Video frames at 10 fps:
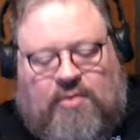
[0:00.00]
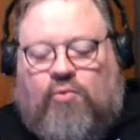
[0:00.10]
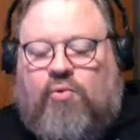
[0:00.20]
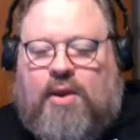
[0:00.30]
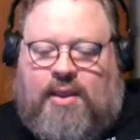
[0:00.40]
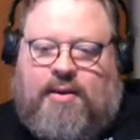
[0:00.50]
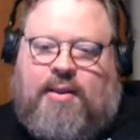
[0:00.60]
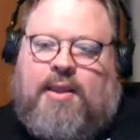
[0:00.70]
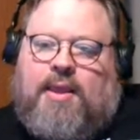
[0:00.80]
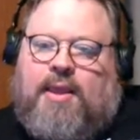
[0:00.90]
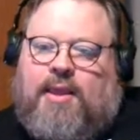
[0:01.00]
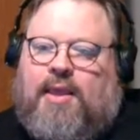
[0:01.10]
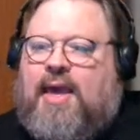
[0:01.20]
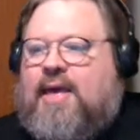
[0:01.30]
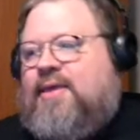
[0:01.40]
right.
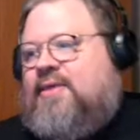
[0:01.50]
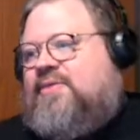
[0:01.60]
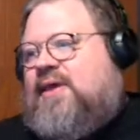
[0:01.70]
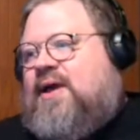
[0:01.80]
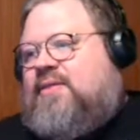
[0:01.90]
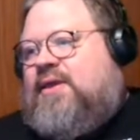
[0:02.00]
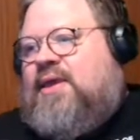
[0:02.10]
Yeah, exactly.